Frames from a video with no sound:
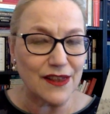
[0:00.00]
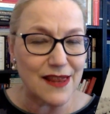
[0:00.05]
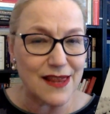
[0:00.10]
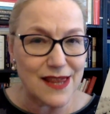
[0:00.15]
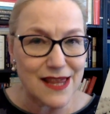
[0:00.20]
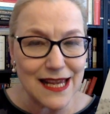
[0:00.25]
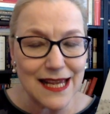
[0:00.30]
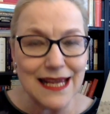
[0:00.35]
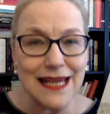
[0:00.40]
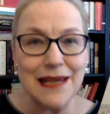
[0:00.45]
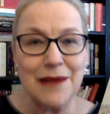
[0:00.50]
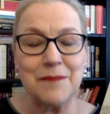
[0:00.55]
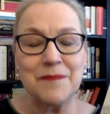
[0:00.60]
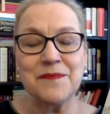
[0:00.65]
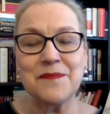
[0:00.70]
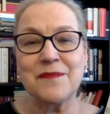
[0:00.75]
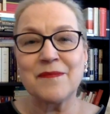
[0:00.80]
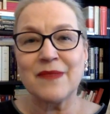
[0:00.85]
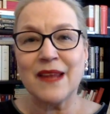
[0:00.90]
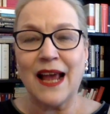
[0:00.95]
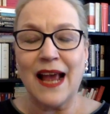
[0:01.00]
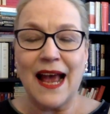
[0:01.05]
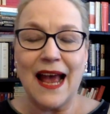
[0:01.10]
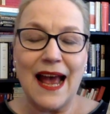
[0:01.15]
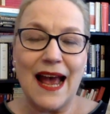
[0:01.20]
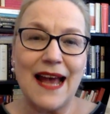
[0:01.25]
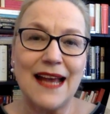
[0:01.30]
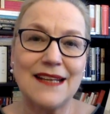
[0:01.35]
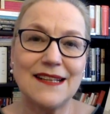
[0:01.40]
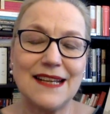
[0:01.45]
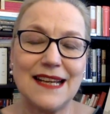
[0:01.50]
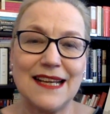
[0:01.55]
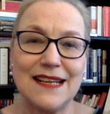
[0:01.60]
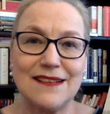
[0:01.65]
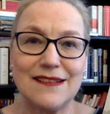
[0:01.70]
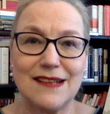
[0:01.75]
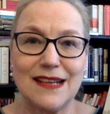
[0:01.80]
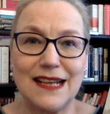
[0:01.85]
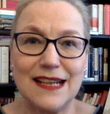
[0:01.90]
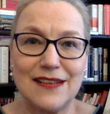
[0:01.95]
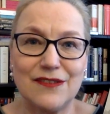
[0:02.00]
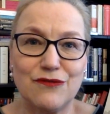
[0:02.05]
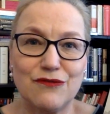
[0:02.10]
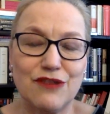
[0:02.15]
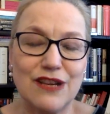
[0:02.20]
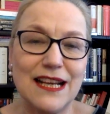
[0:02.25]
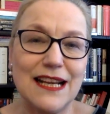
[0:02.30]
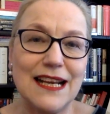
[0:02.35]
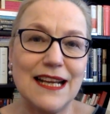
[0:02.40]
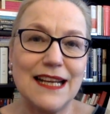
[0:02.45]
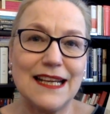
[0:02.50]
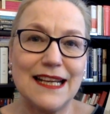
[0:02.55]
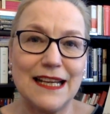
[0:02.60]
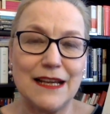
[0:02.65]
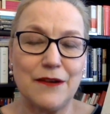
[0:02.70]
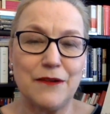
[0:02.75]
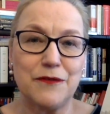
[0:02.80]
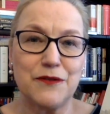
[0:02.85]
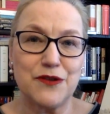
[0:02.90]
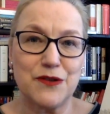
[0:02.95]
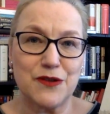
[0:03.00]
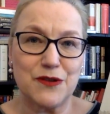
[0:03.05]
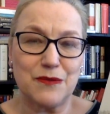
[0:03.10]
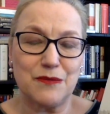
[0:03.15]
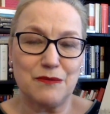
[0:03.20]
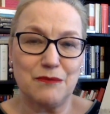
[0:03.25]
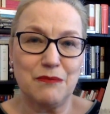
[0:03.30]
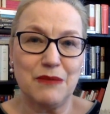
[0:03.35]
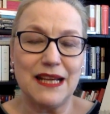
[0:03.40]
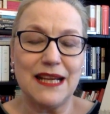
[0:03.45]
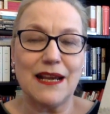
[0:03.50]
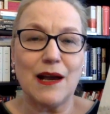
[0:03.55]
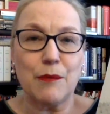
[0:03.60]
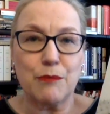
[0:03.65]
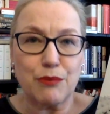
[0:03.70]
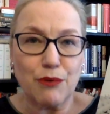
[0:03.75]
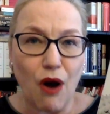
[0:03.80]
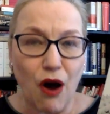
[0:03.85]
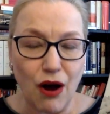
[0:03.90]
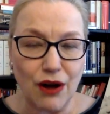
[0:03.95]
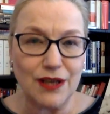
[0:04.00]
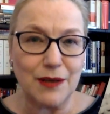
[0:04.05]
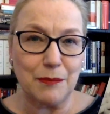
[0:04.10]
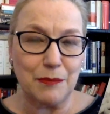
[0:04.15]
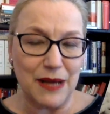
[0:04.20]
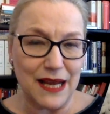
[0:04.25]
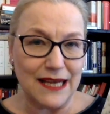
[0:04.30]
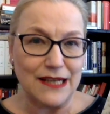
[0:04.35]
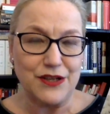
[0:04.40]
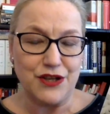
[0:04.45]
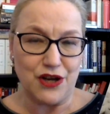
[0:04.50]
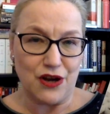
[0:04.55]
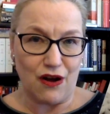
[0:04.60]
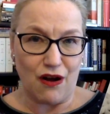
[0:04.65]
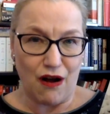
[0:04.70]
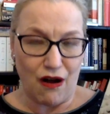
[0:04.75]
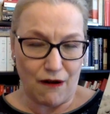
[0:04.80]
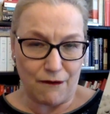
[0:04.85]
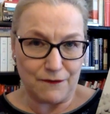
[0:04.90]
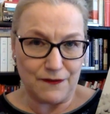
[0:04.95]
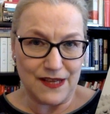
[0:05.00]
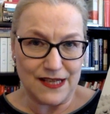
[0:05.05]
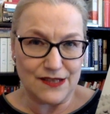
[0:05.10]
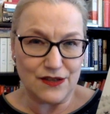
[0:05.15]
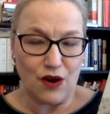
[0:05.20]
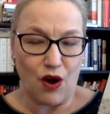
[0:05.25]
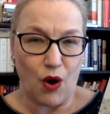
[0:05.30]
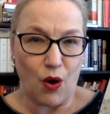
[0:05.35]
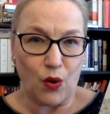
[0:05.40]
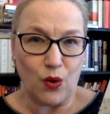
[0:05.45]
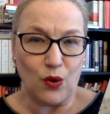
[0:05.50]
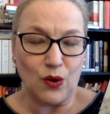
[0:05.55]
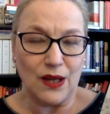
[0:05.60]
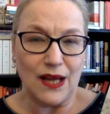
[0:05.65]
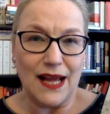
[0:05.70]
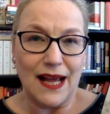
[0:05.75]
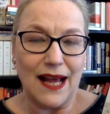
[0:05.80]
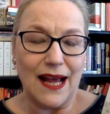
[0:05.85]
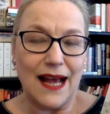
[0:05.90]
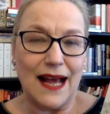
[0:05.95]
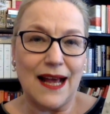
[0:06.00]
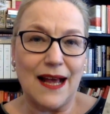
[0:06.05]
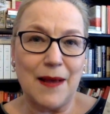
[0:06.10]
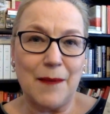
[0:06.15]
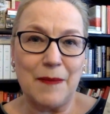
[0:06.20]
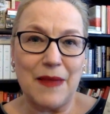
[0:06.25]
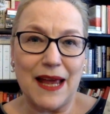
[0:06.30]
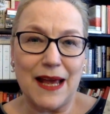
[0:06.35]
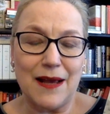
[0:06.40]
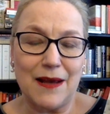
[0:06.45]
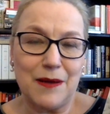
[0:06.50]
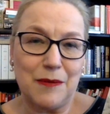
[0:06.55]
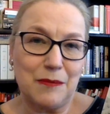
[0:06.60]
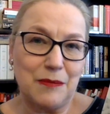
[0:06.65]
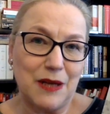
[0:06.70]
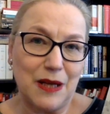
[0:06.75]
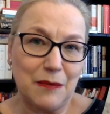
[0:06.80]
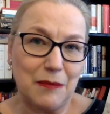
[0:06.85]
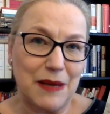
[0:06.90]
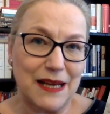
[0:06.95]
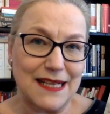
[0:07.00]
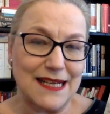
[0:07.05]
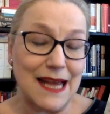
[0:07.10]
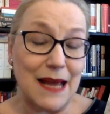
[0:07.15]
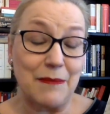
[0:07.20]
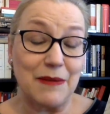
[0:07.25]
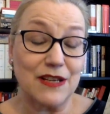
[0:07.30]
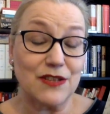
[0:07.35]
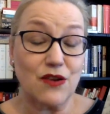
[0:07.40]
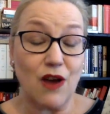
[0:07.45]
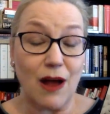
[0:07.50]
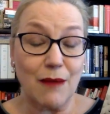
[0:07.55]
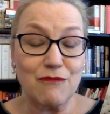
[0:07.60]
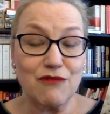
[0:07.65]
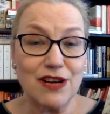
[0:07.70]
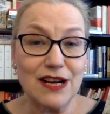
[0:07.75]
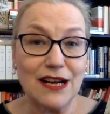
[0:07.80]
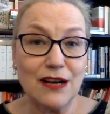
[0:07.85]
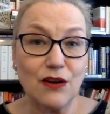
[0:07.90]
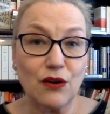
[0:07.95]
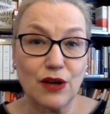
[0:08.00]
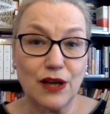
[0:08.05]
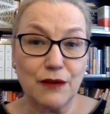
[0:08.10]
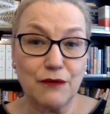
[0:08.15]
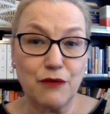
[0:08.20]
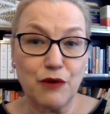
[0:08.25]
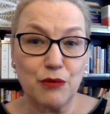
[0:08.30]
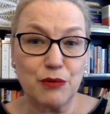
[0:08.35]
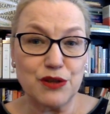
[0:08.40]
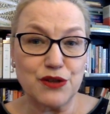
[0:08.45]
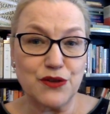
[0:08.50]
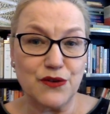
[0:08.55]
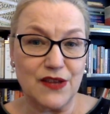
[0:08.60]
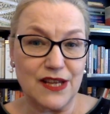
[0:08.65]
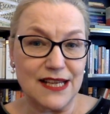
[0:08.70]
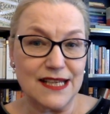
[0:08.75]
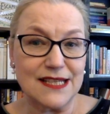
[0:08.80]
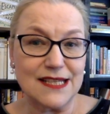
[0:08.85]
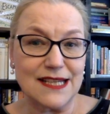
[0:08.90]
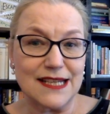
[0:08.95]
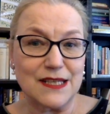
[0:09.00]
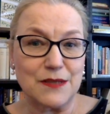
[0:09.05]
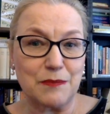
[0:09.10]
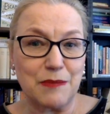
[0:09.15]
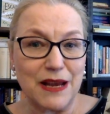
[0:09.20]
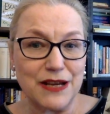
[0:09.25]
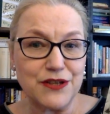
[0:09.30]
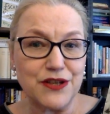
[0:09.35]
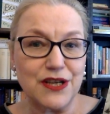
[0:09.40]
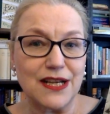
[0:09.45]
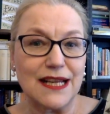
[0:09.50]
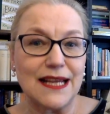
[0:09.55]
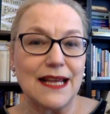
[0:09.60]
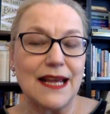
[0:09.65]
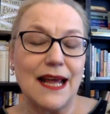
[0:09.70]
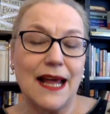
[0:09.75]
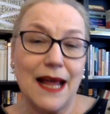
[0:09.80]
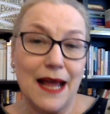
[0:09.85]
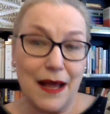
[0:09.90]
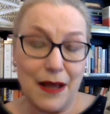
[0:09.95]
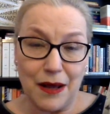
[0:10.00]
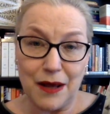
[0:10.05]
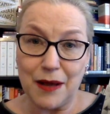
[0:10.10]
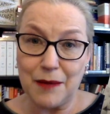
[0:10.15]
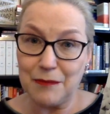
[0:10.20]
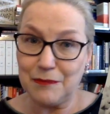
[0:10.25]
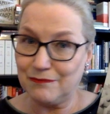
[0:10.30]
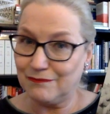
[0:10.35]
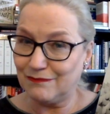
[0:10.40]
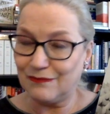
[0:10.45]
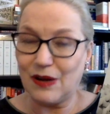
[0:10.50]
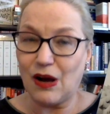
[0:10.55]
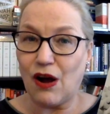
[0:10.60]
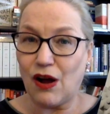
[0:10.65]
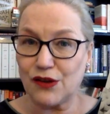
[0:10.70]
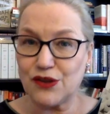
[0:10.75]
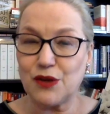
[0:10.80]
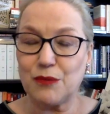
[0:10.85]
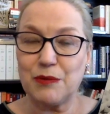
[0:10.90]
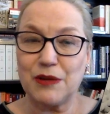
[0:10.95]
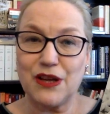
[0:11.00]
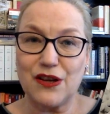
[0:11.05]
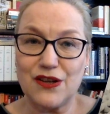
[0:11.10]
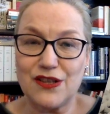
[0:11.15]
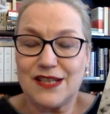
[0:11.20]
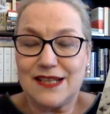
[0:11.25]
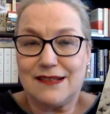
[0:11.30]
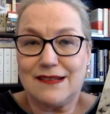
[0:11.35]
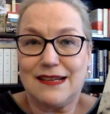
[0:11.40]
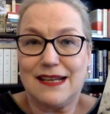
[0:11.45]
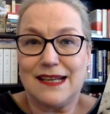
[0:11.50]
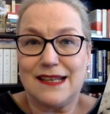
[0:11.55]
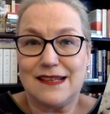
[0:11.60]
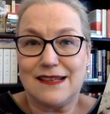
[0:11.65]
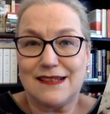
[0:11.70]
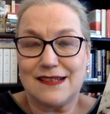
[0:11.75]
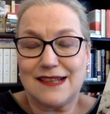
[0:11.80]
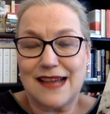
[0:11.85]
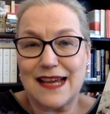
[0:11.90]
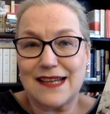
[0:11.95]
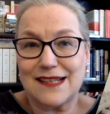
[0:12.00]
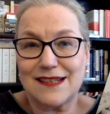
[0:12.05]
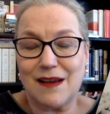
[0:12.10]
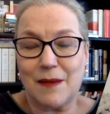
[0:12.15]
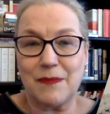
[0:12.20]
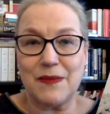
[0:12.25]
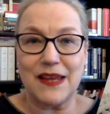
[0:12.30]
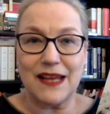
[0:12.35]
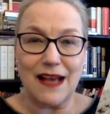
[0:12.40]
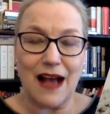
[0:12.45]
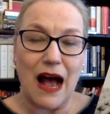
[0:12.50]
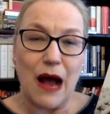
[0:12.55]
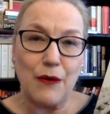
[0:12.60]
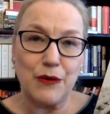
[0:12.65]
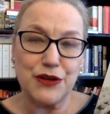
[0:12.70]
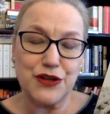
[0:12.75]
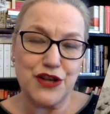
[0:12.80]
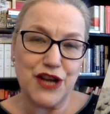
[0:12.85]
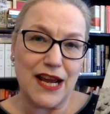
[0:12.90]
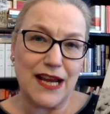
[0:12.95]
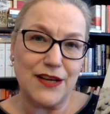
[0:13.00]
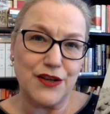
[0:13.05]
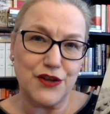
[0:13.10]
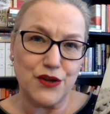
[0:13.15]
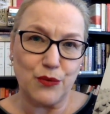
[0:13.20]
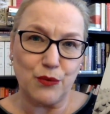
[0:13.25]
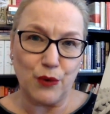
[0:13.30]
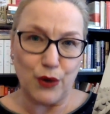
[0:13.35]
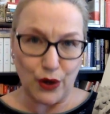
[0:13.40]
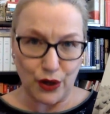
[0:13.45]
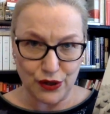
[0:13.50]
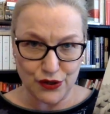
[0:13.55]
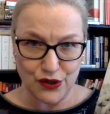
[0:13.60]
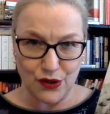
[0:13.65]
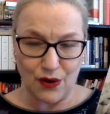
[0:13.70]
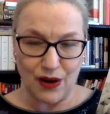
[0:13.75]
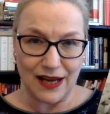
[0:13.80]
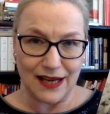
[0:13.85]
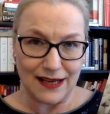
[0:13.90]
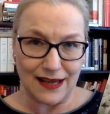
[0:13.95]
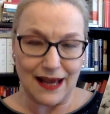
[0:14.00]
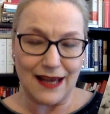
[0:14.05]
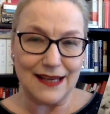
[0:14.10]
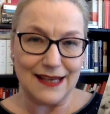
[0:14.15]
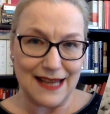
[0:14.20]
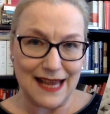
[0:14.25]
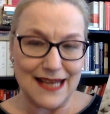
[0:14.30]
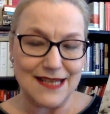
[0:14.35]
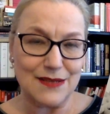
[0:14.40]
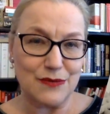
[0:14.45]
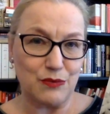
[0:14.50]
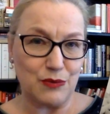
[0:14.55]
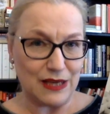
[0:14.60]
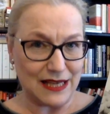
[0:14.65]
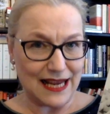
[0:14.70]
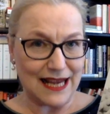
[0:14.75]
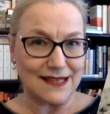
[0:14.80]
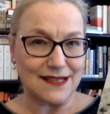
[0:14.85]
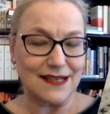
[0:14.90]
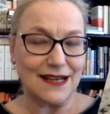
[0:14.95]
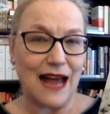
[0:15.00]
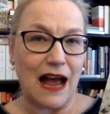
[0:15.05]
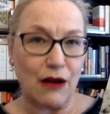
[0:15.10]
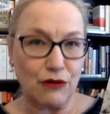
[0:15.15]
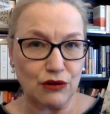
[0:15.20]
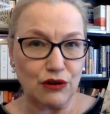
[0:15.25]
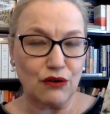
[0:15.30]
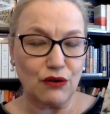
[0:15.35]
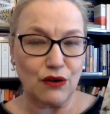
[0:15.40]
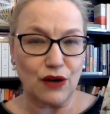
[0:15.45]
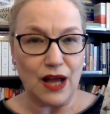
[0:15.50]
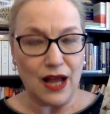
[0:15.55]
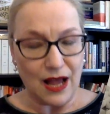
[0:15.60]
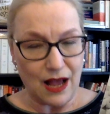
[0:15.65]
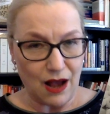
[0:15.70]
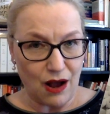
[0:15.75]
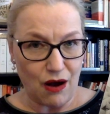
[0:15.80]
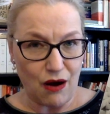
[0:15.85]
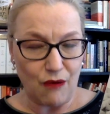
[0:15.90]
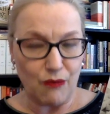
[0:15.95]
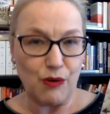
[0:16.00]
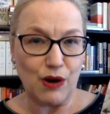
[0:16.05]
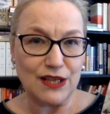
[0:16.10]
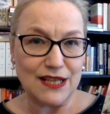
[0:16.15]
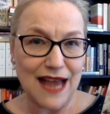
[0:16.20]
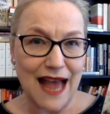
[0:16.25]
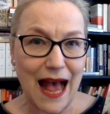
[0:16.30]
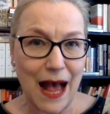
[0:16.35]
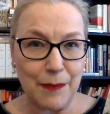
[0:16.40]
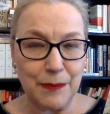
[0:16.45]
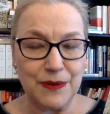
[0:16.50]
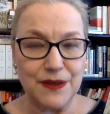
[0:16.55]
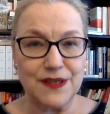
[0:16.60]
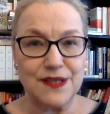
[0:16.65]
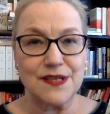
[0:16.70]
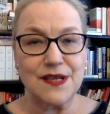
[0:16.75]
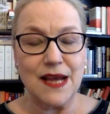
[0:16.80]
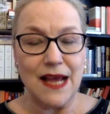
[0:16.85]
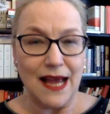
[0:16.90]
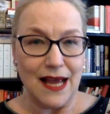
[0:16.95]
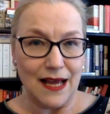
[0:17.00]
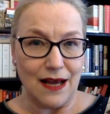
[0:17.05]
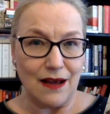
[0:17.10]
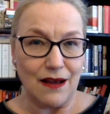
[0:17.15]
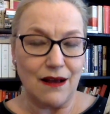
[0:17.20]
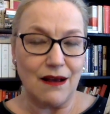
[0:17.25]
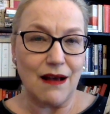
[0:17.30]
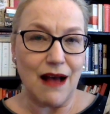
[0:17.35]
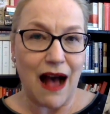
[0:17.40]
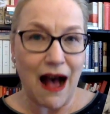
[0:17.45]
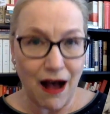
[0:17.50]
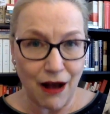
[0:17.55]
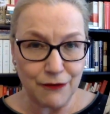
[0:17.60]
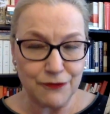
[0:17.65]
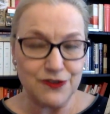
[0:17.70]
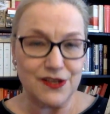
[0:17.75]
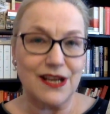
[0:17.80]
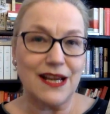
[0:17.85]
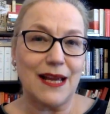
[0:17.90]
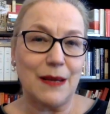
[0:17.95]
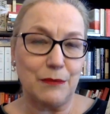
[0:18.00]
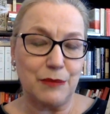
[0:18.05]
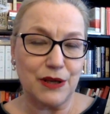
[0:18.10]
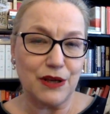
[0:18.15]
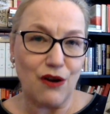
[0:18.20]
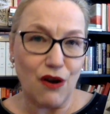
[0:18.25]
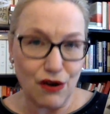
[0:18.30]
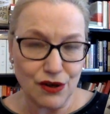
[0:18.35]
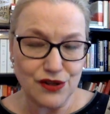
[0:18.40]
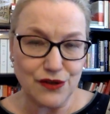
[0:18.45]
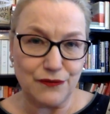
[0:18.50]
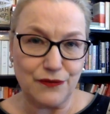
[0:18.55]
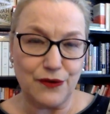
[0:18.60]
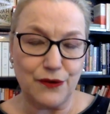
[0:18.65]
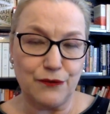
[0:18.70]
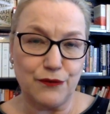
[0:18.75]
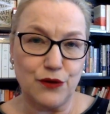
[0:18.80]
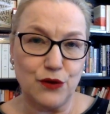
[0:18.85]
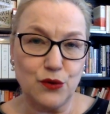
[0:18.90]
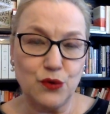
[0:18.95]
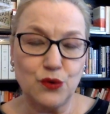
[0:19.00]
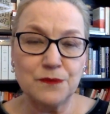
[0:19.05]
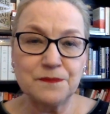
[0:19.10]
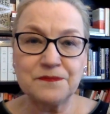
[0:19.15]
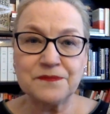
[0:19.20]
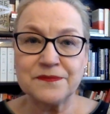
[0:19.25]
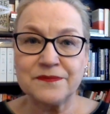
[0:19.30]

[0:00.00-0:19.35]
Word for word: theme and it it really gives me a broader picture of this whole um, um, pandemic so i'm really looking forward to this especially uh, also because it, it says something how it changed the world so i, I guess we get an outlook of what happened uh, after and because of the flu